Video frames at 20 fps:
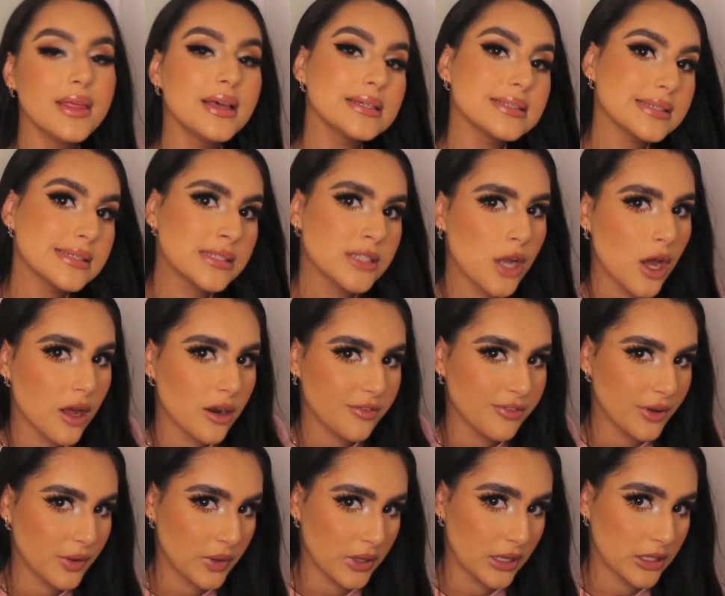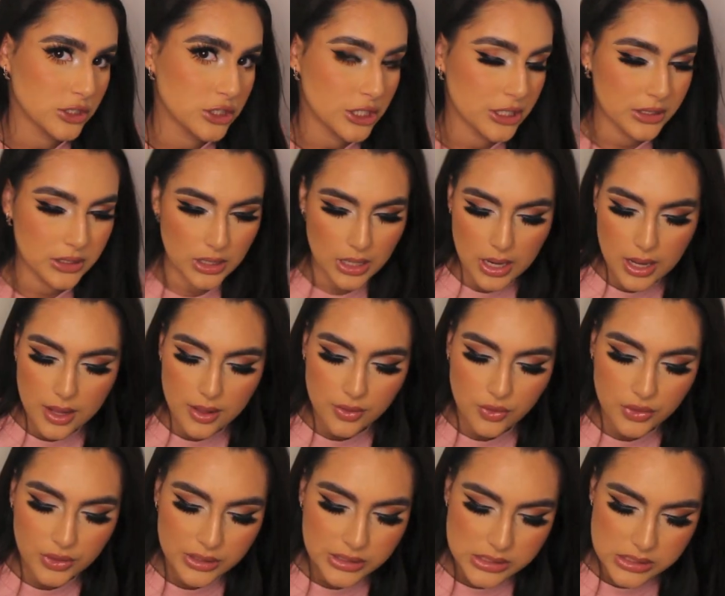This is not a foundation.
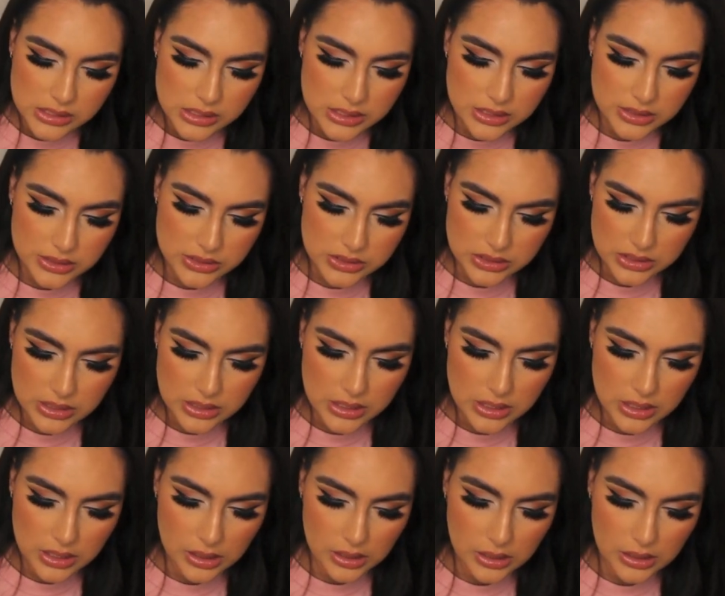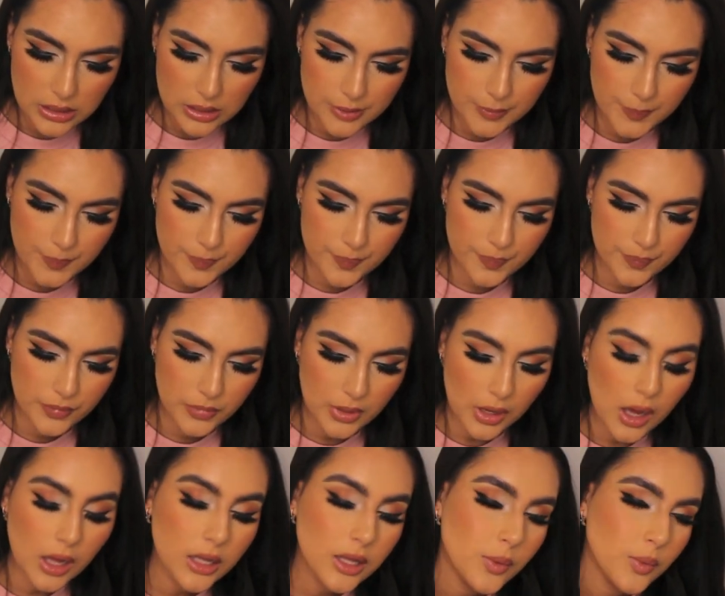This is the
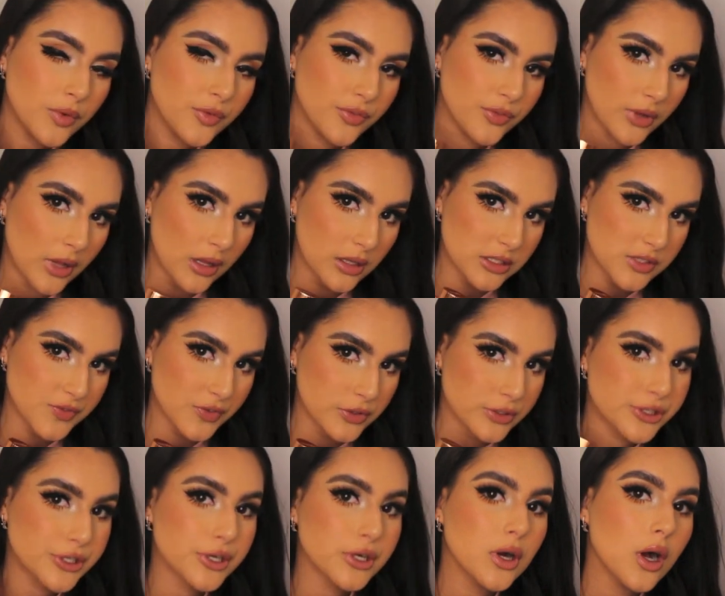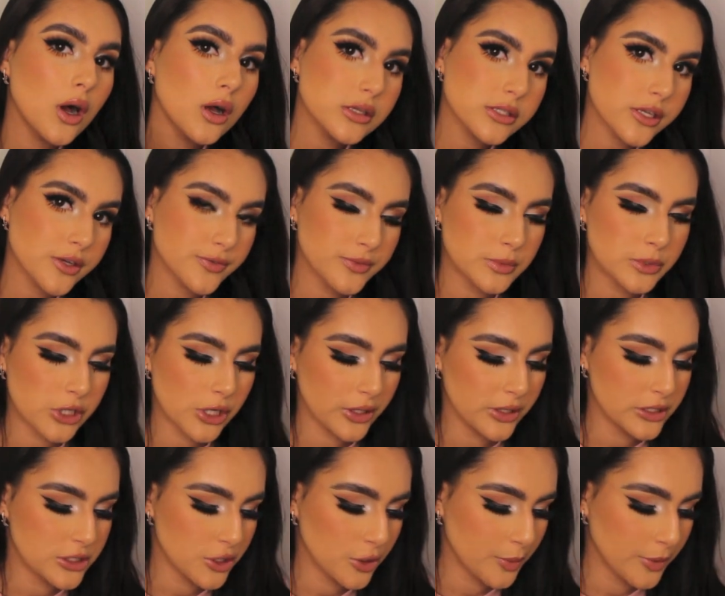Hollywood Flawless Filter, also from
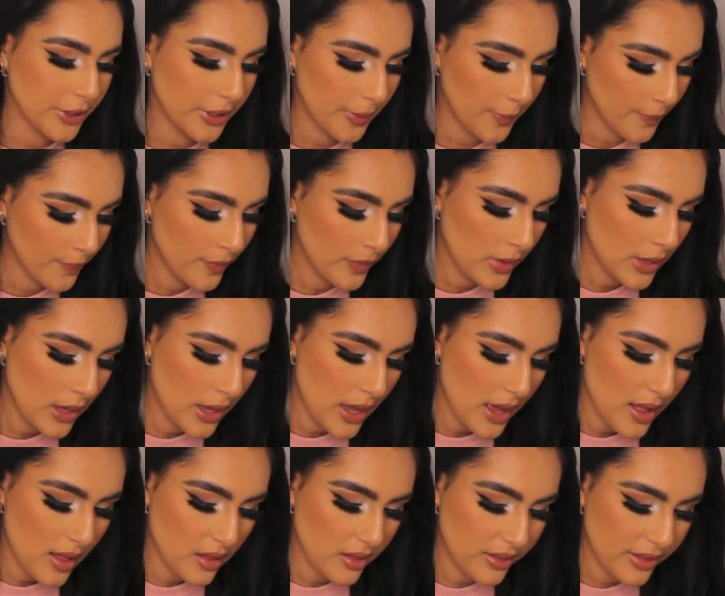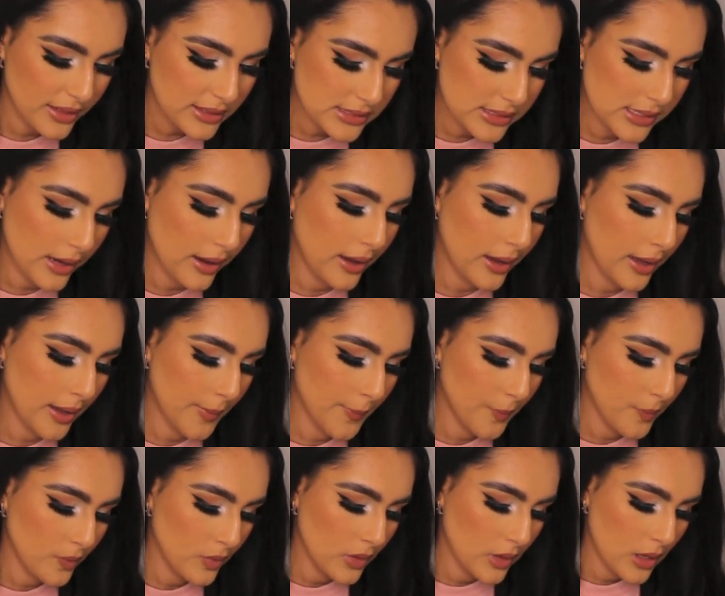Charlotte Tilbury. This guy,
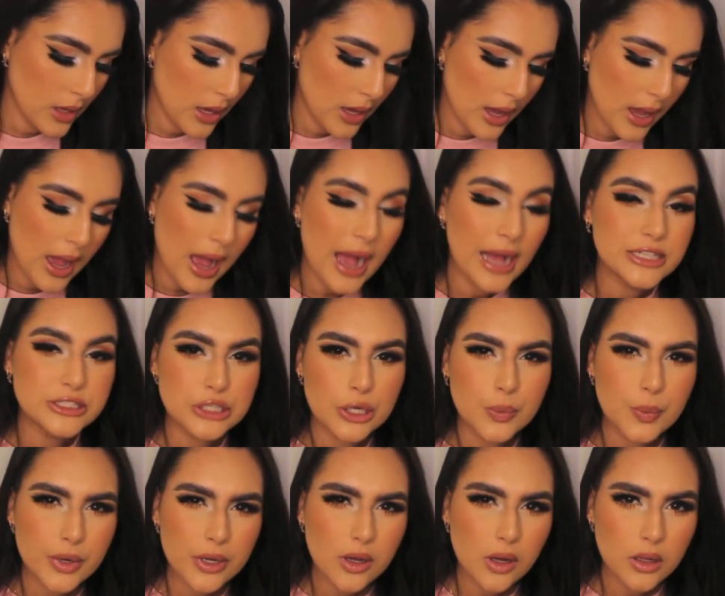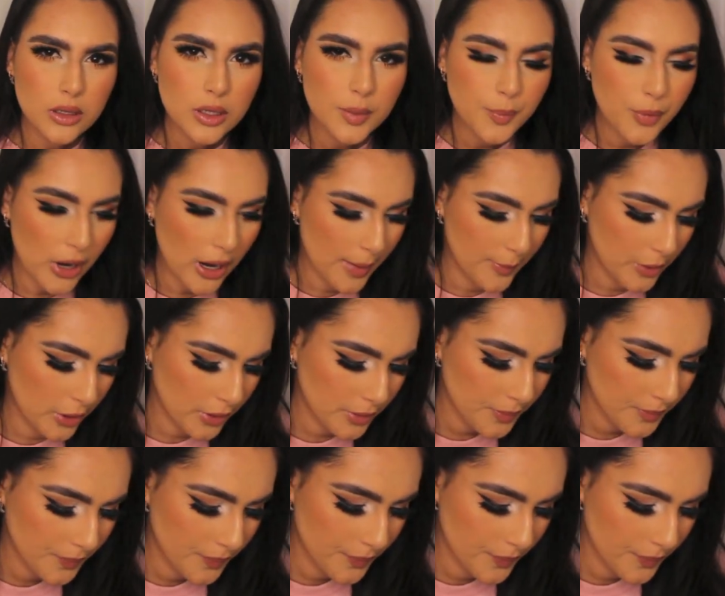I don't want to call it a primer,